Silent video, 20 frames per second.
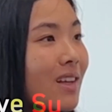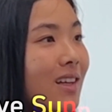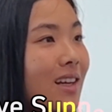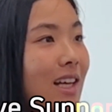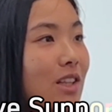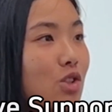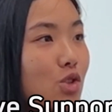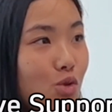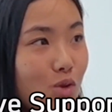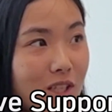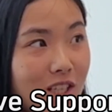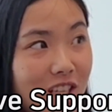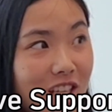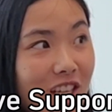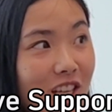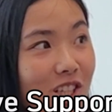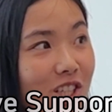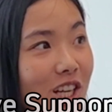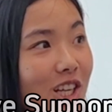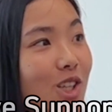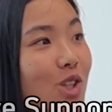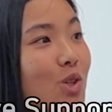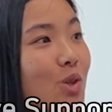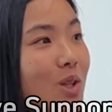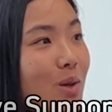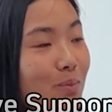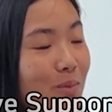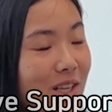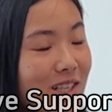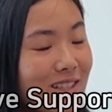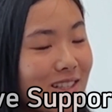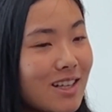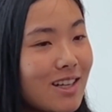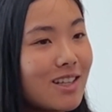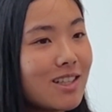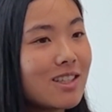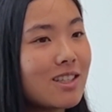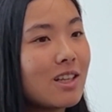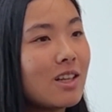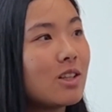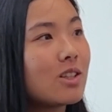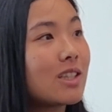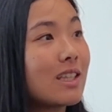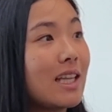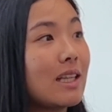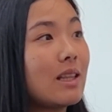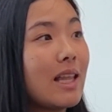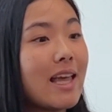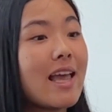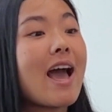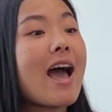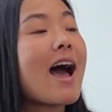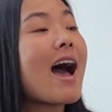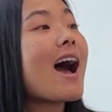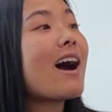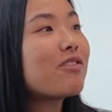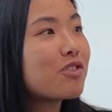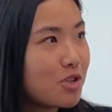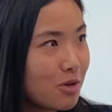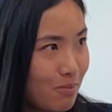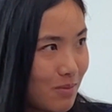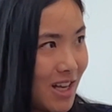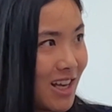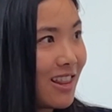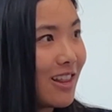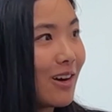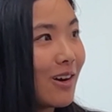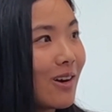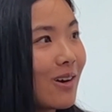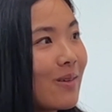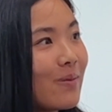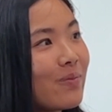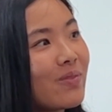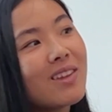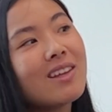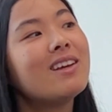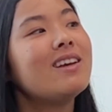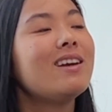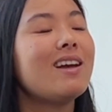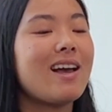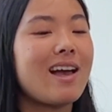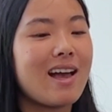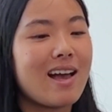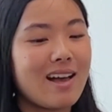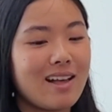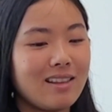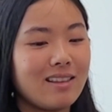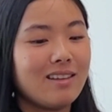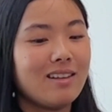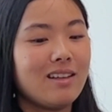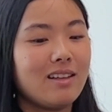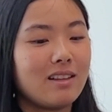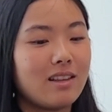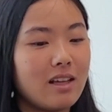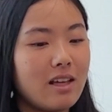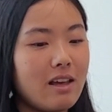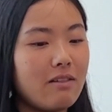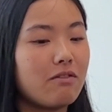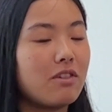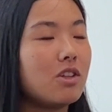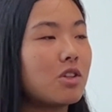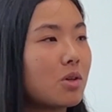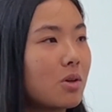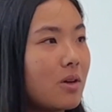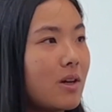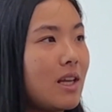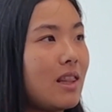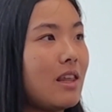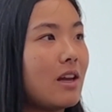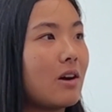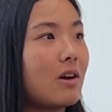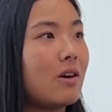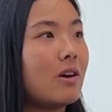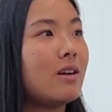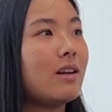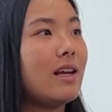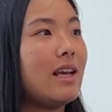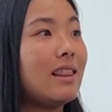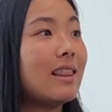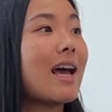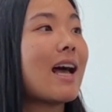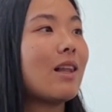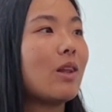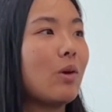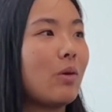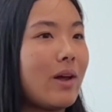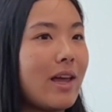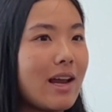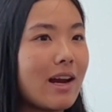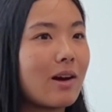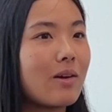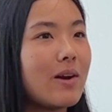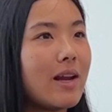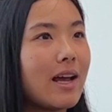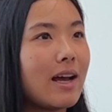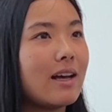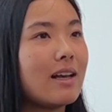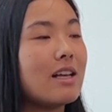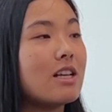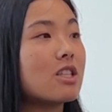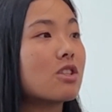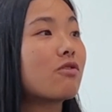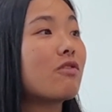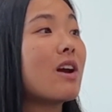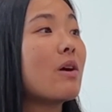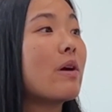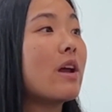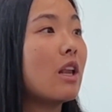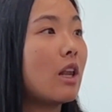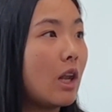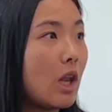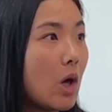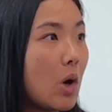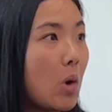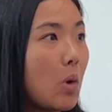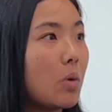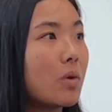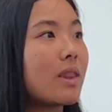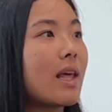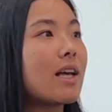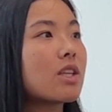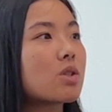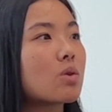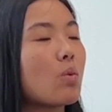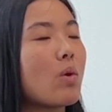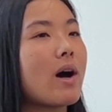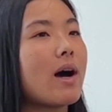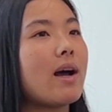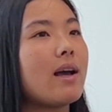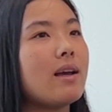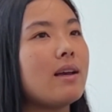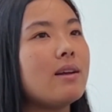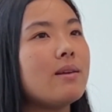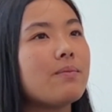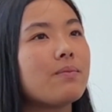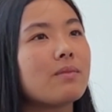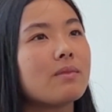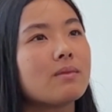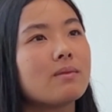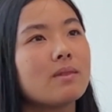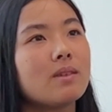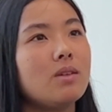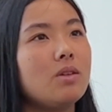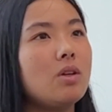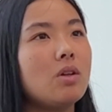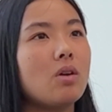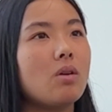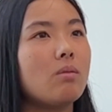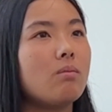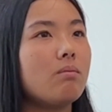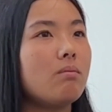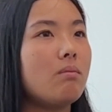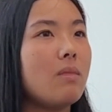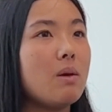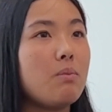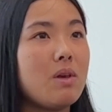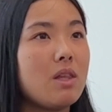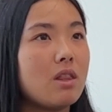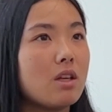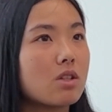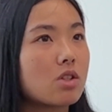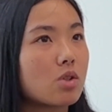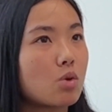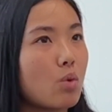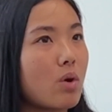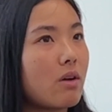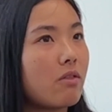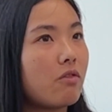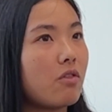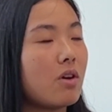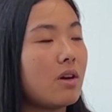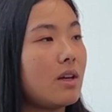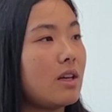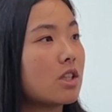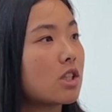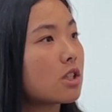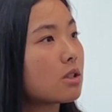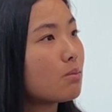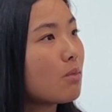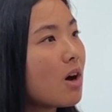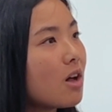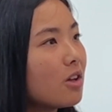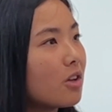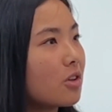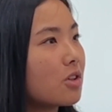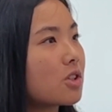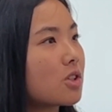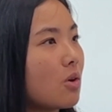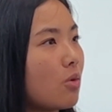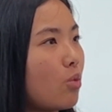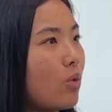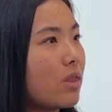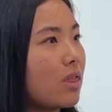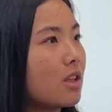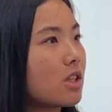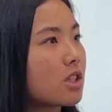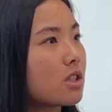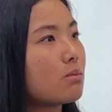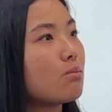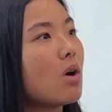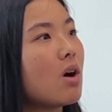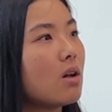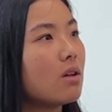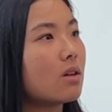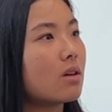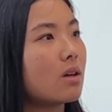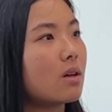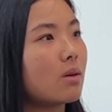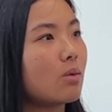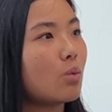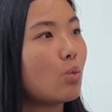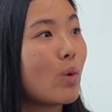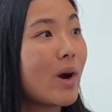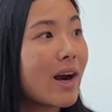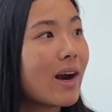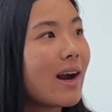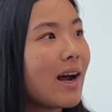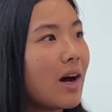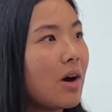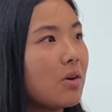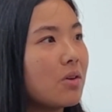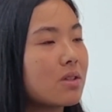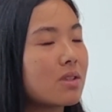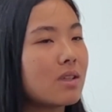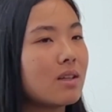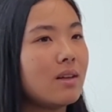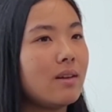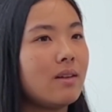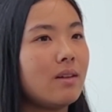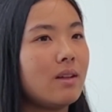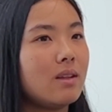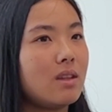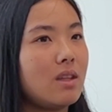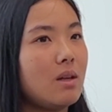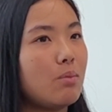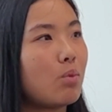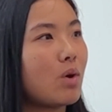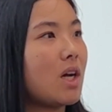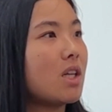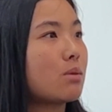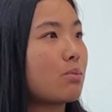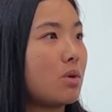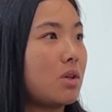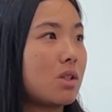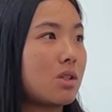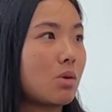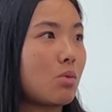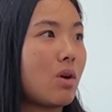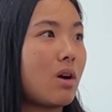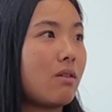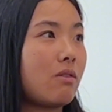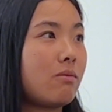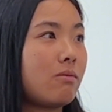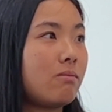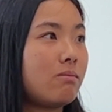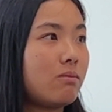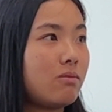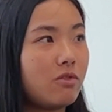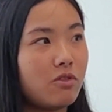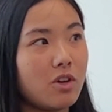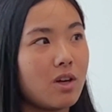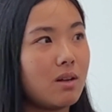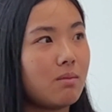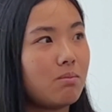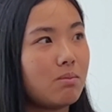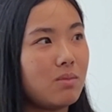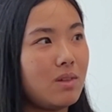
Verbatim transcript: and strategic to mm-hmm. the business. Right. They have to be there, mm. and mm. the mm. inventory there in that lo- area is very low. Mm-hmm. That's why you know maybe the square foot is smaller so with the smaller mm. warehouse mm-hmm. the price per square foot